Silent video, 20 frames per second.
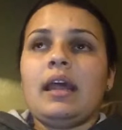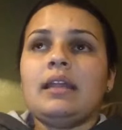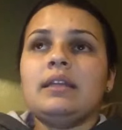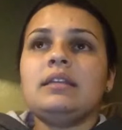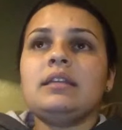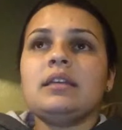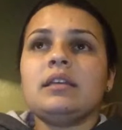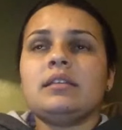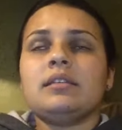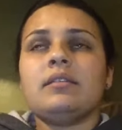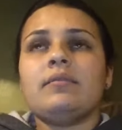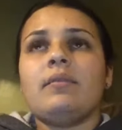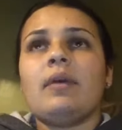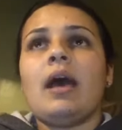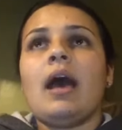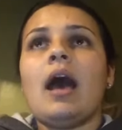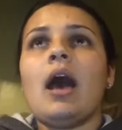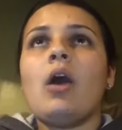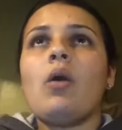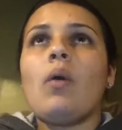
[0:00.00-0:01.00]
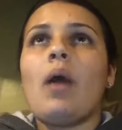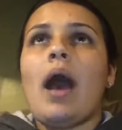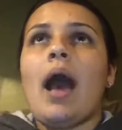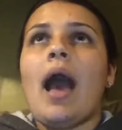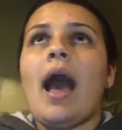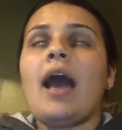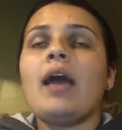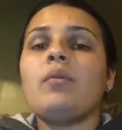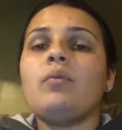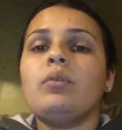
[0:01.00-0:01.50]
ideas on how
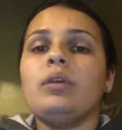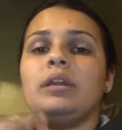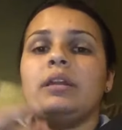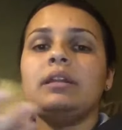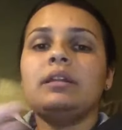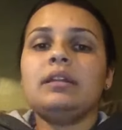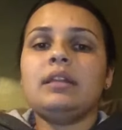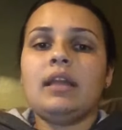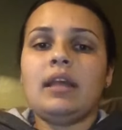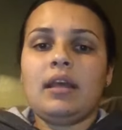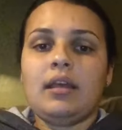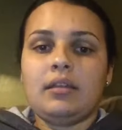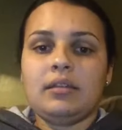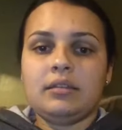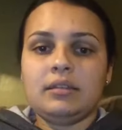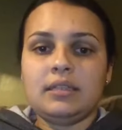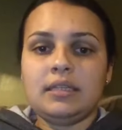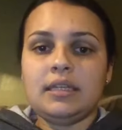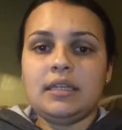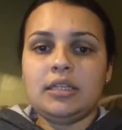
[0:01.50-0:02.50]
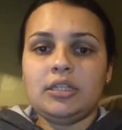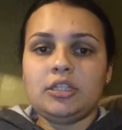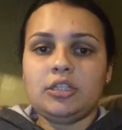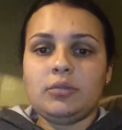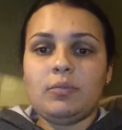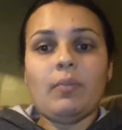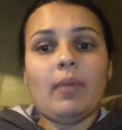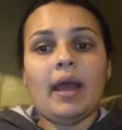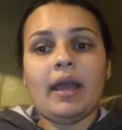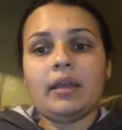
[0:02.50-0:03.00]
I would
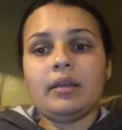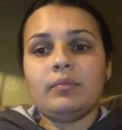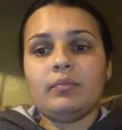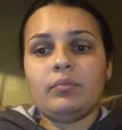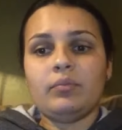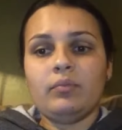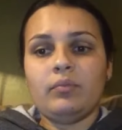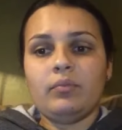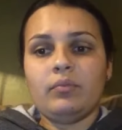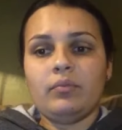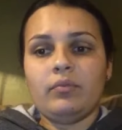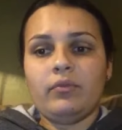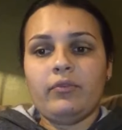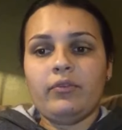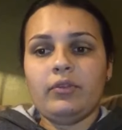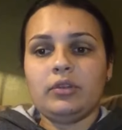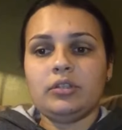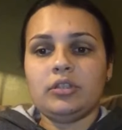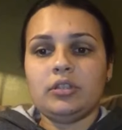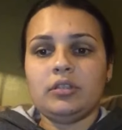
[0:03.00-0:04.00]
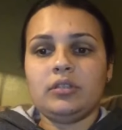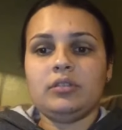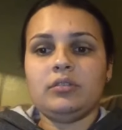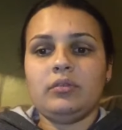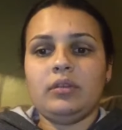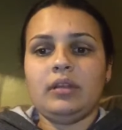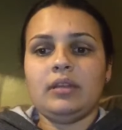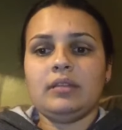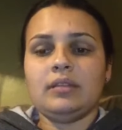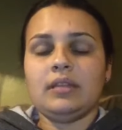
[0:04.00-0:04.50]
teach my future
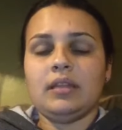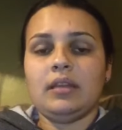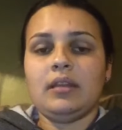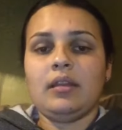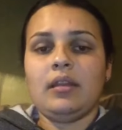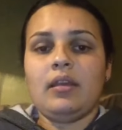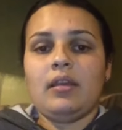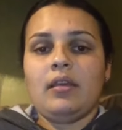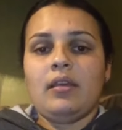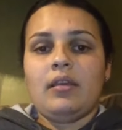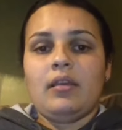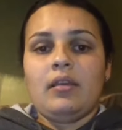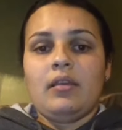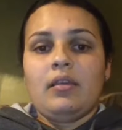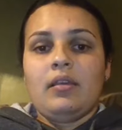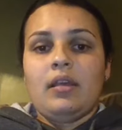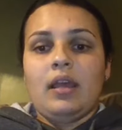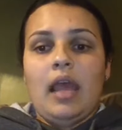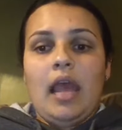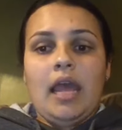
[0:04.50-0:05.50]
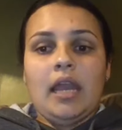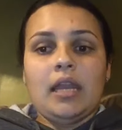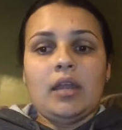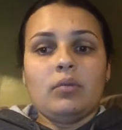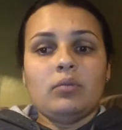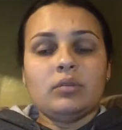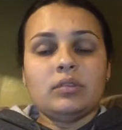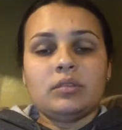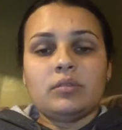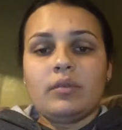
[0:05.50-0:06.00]
students, and
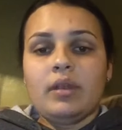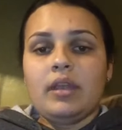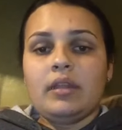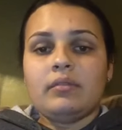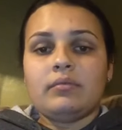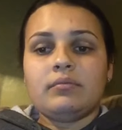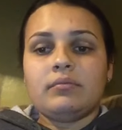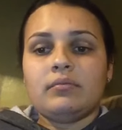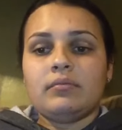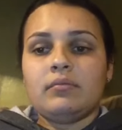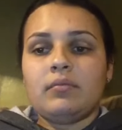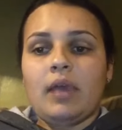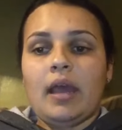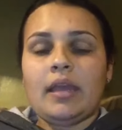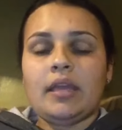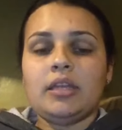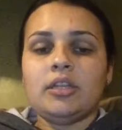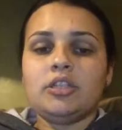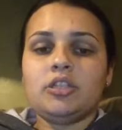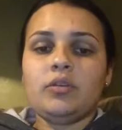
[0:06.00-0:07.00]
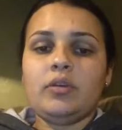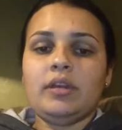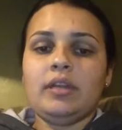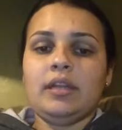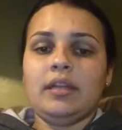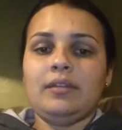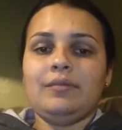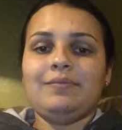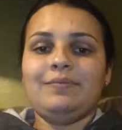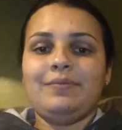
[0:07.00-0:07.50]
it was great. I
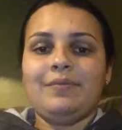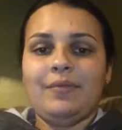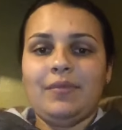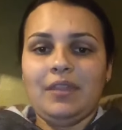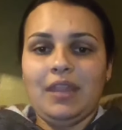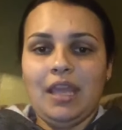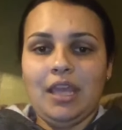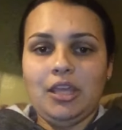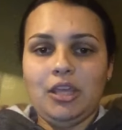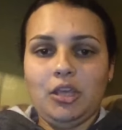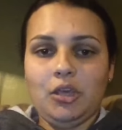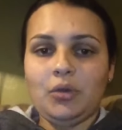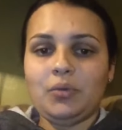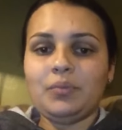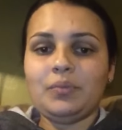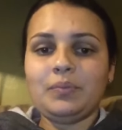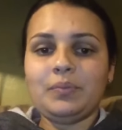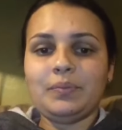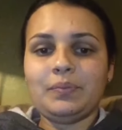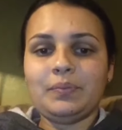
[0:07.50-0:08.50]
enjoyed it. Thank you.